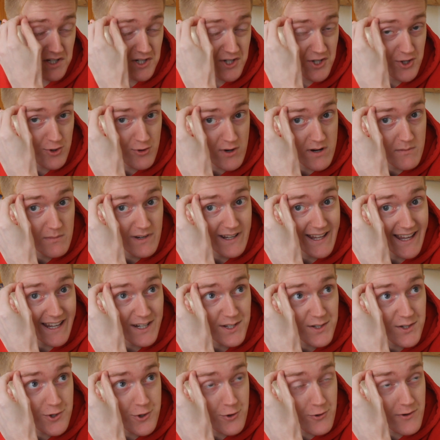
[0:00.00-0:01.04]
extremely,
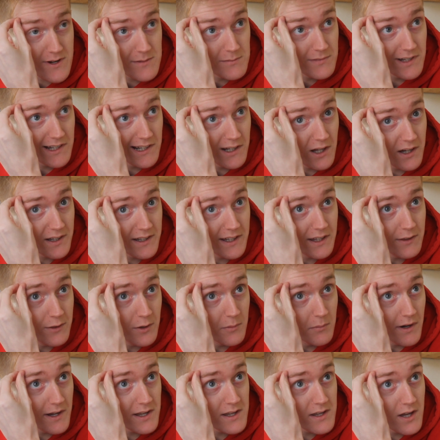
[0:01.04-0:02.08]
extremely lucky
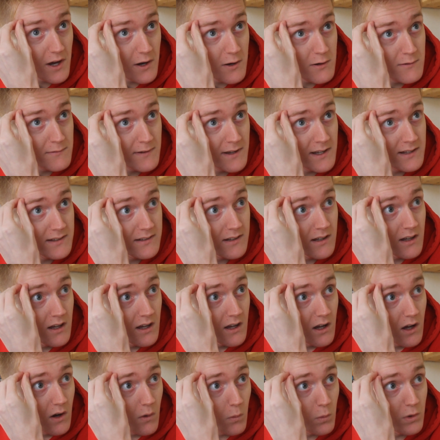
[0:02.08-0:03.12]
that my COVID
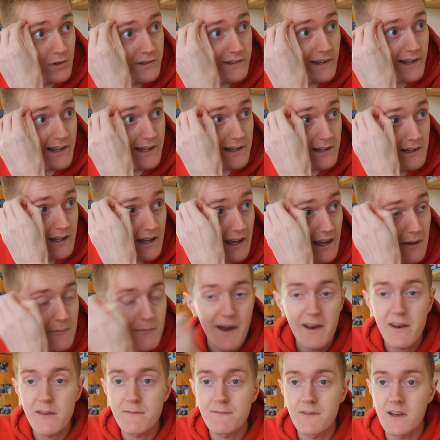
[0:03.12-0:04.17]
was like, it
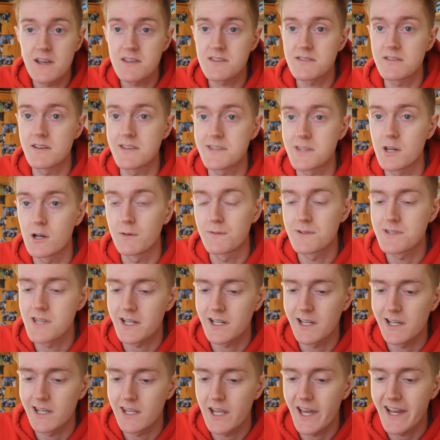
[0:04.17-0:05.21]
manifested itself as
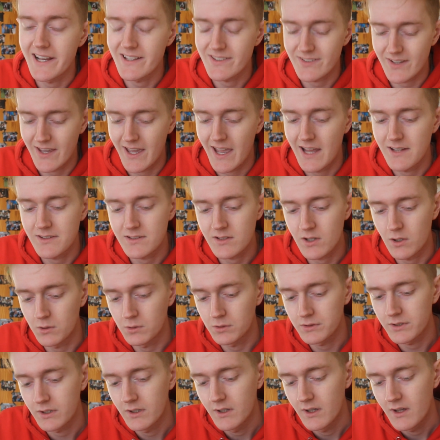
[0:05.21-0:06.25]
like a light head
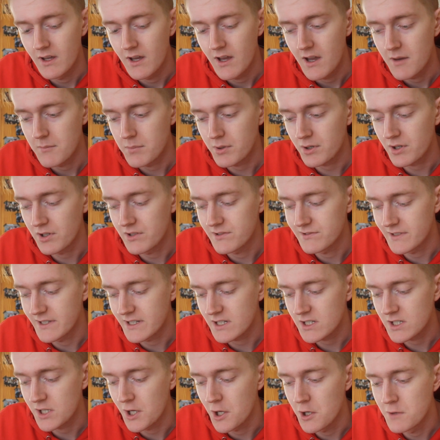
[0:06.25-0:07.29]
cold. Because
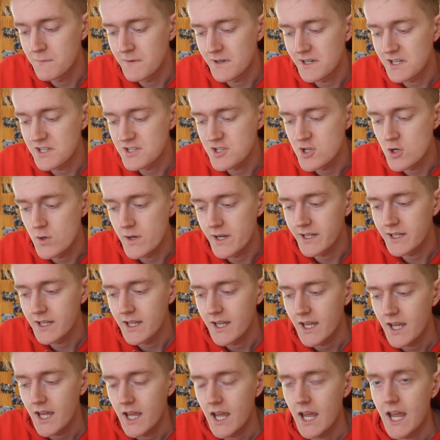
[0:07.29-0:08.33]
like COVID is doing
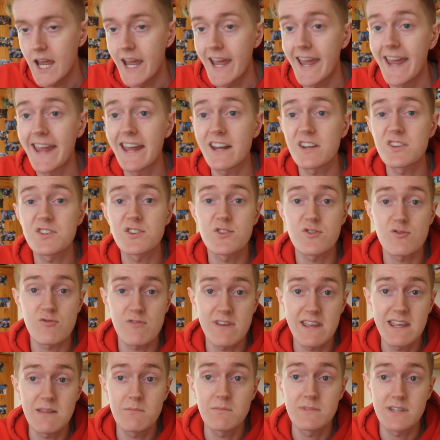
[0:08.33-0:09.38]

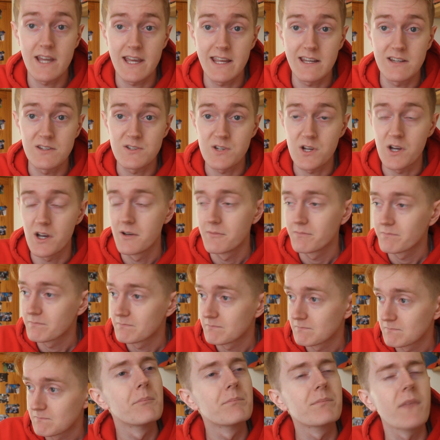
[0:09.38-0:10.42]
extreme danger.
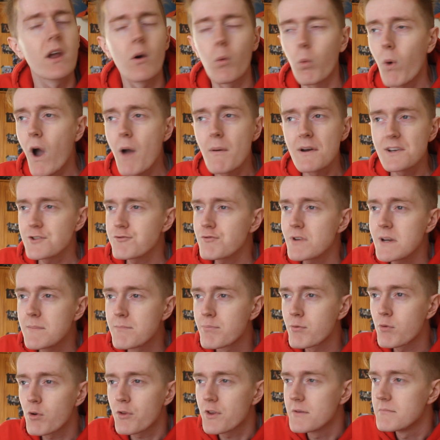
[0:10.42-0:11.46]
Wow, I just really
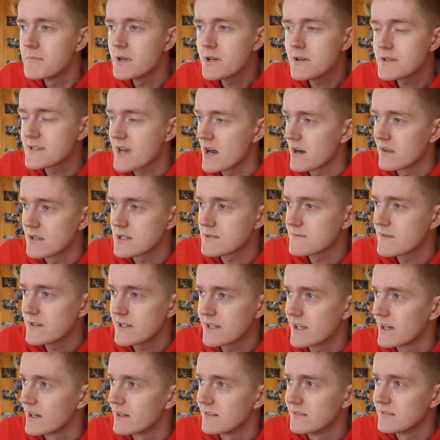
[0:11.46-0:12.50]
brought the mood down in this
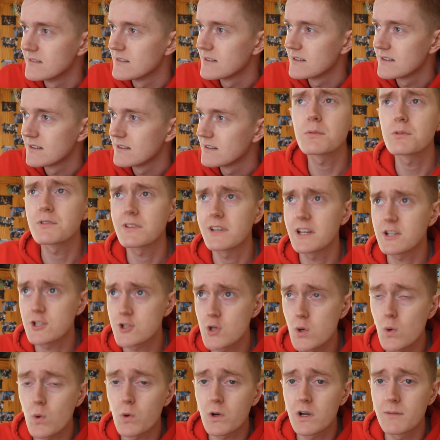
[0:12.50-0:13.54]
video. It's impossible to like
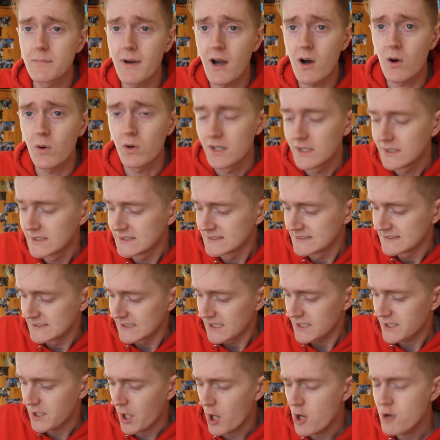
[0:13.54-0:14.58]
talk about
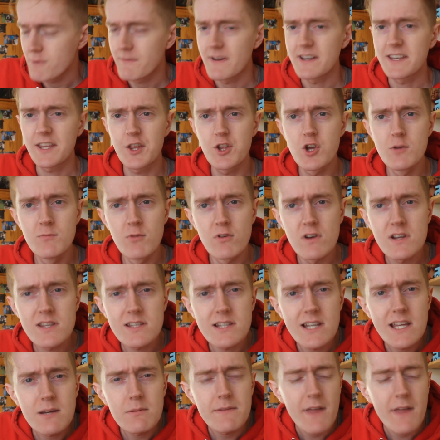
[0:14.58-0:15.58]
COVID humorously